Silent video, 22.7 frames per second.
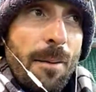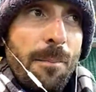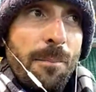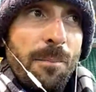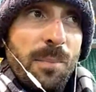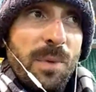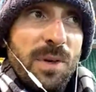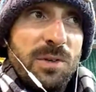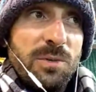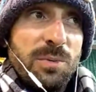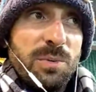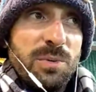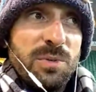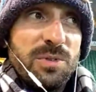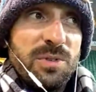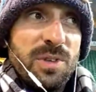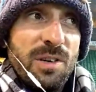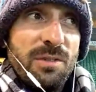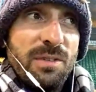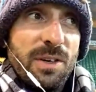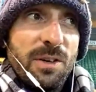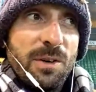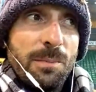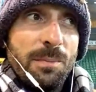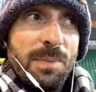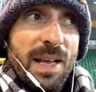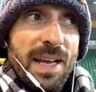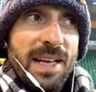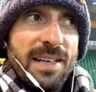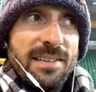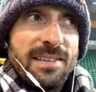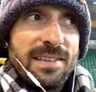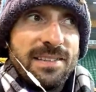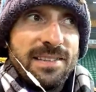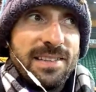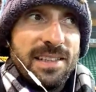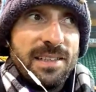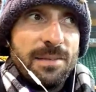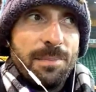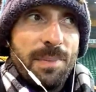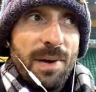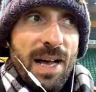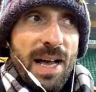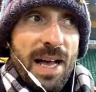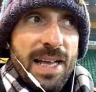which was no real complaints, conceded
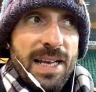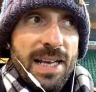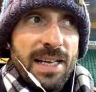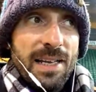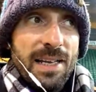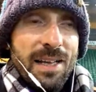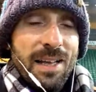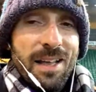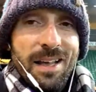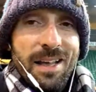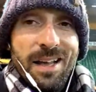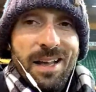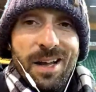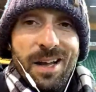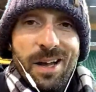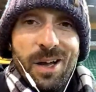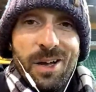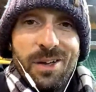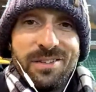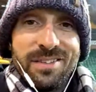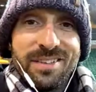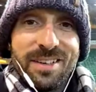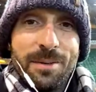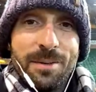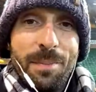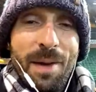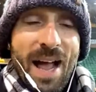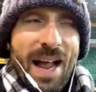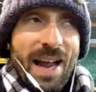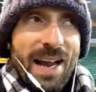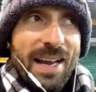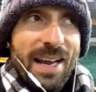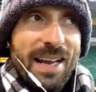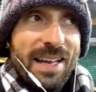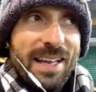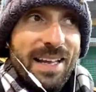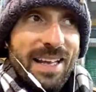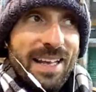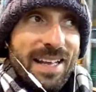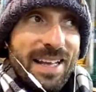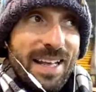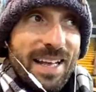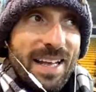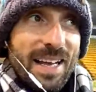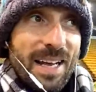by Ozan Kabak.
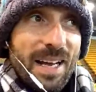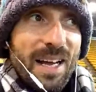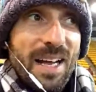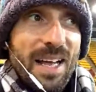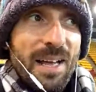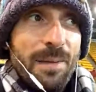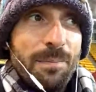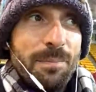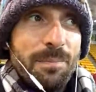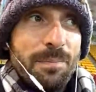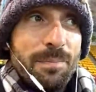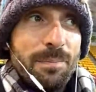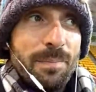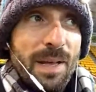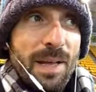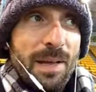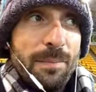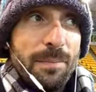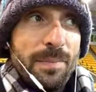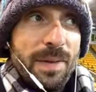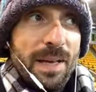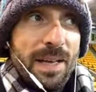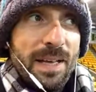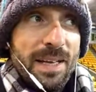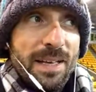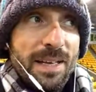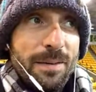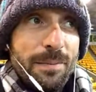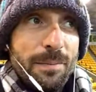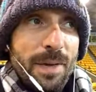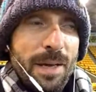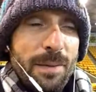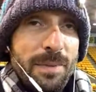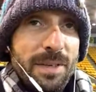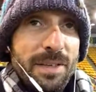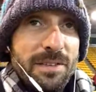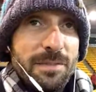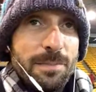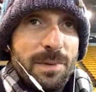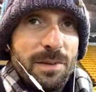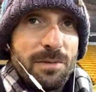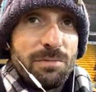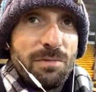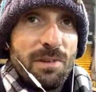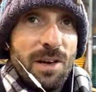Emil
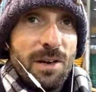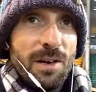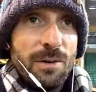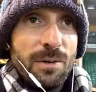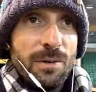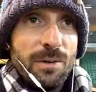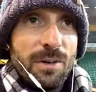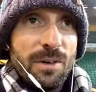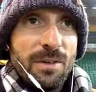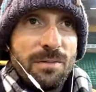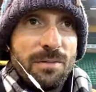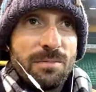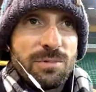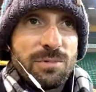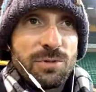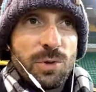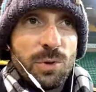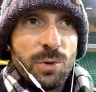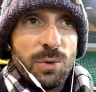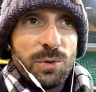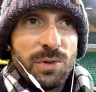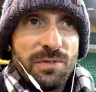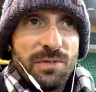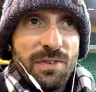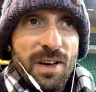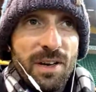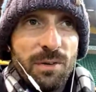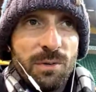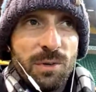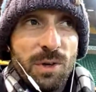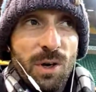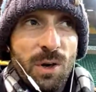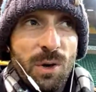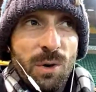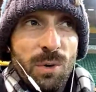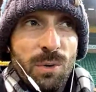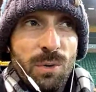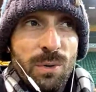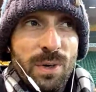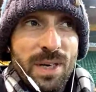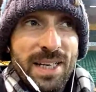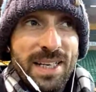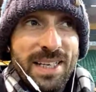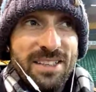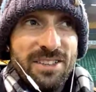Smith-Rowe scored the final goal
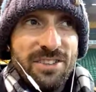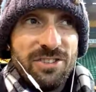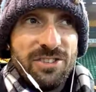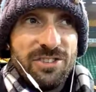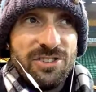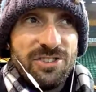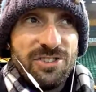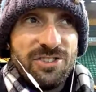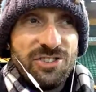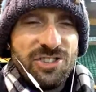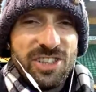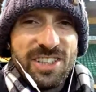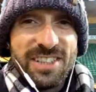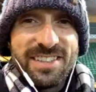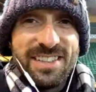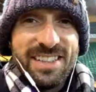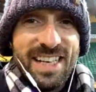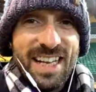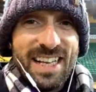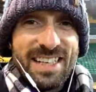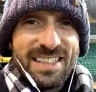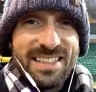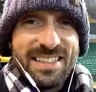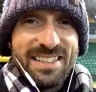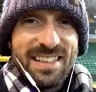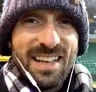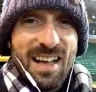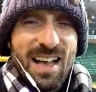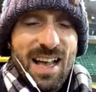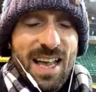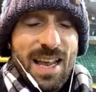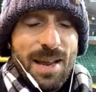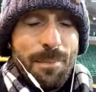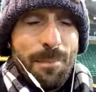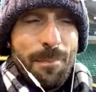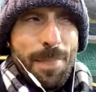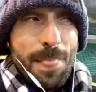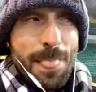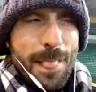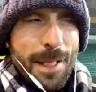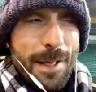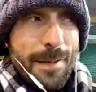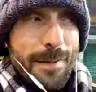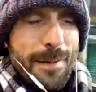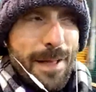just in added time.
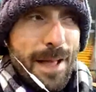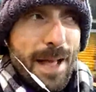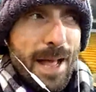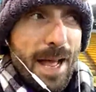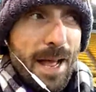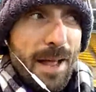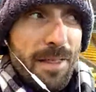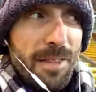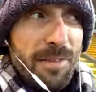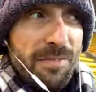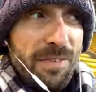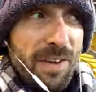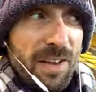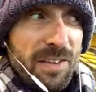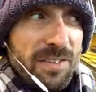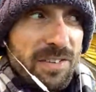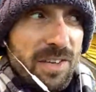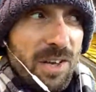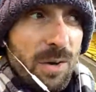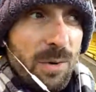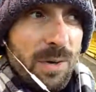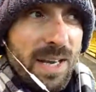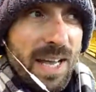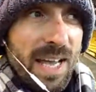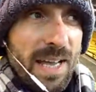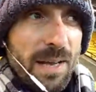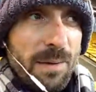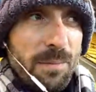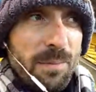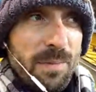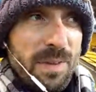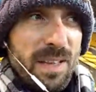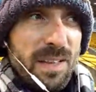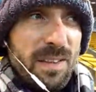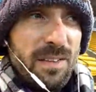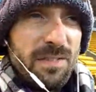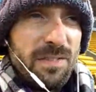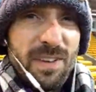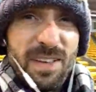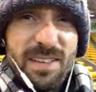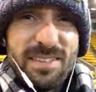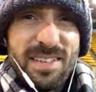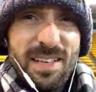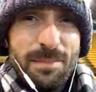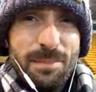The first goal came within the
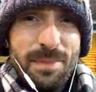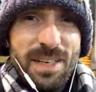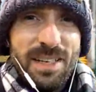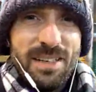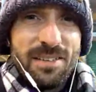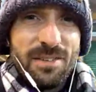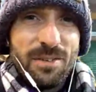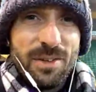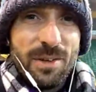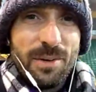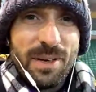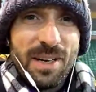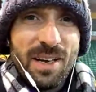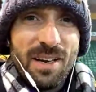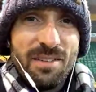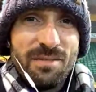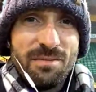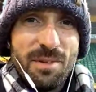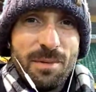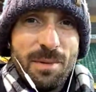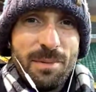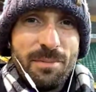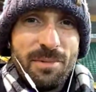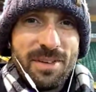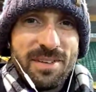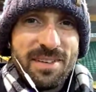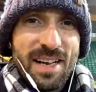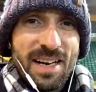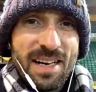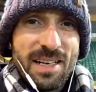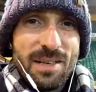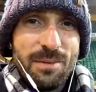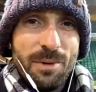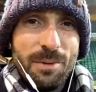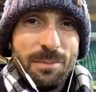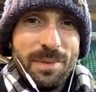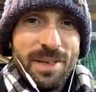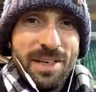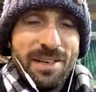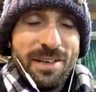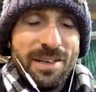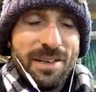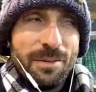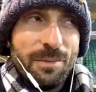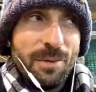first 10 minutes, although I can't remember exactly what
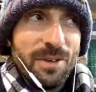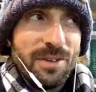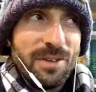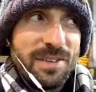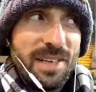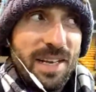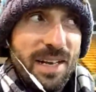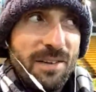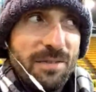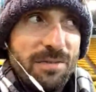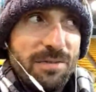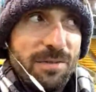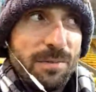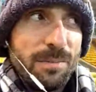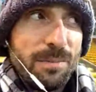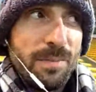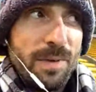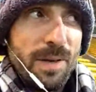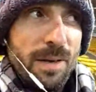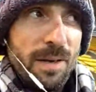minute it was now, from